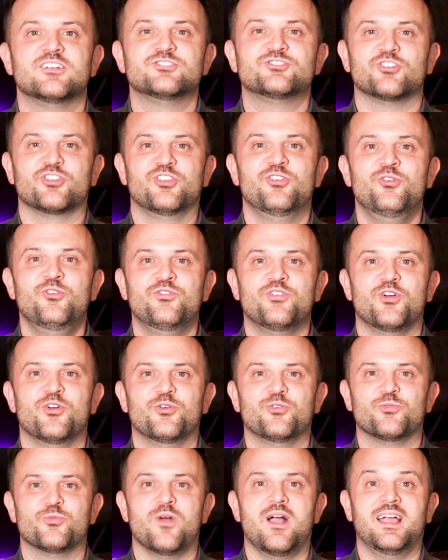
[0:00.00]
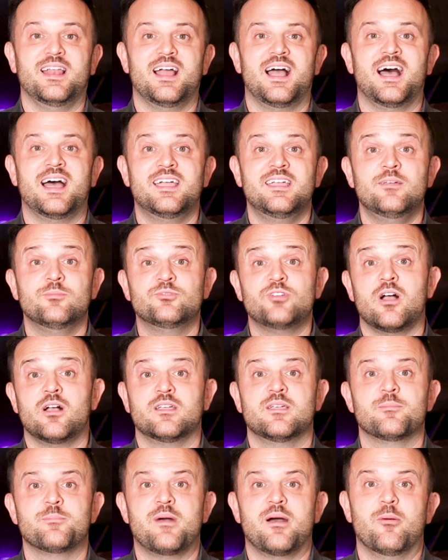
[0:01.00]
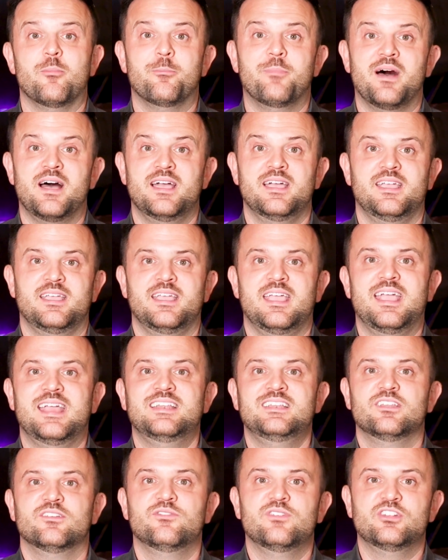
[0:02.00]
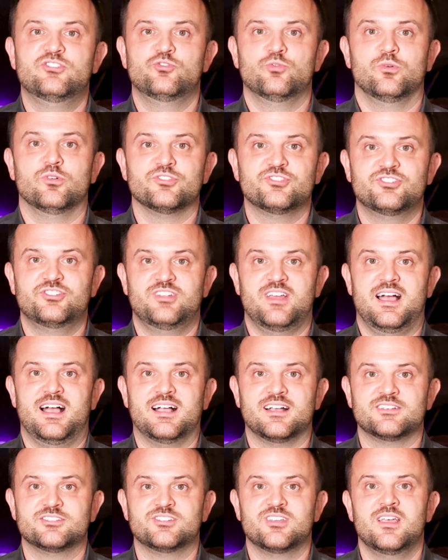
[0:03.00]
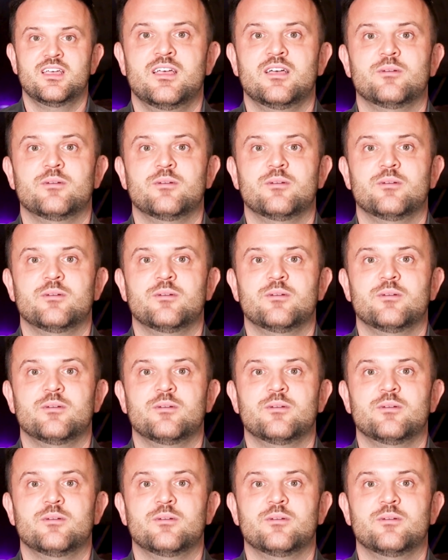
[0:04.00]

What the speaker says: So you've heard right, I am talking about buying individual stocks.